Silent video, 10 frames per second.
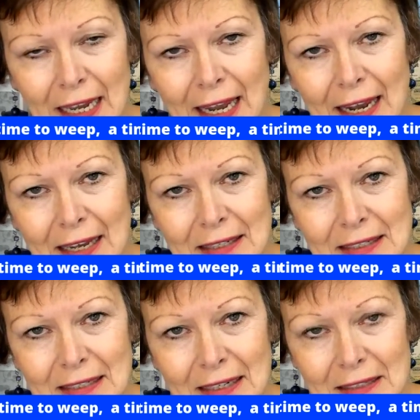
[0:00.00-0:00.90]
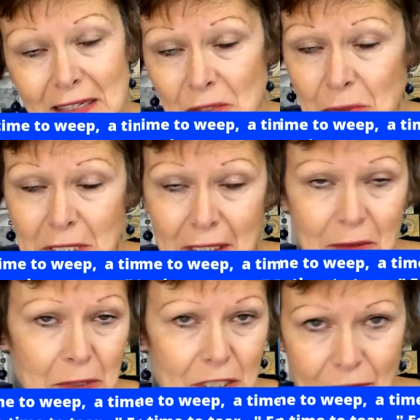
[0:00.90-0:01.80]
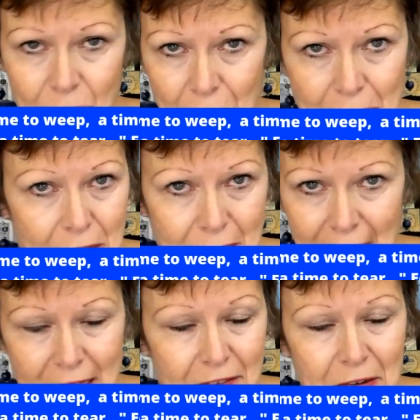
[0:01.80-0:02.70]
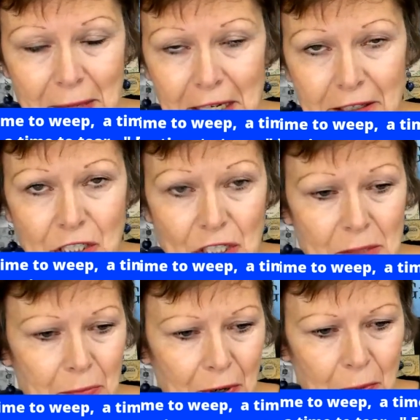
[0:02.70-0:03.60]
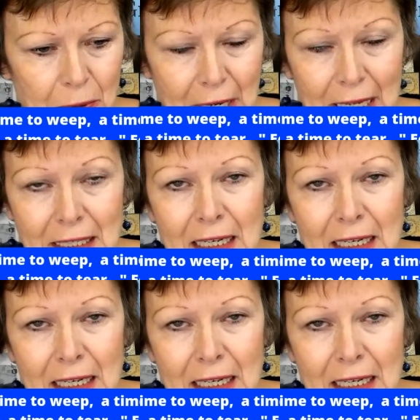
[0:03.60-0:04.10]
And uh, since we're dealing with divorce, the death of a marriage, it's appropriate.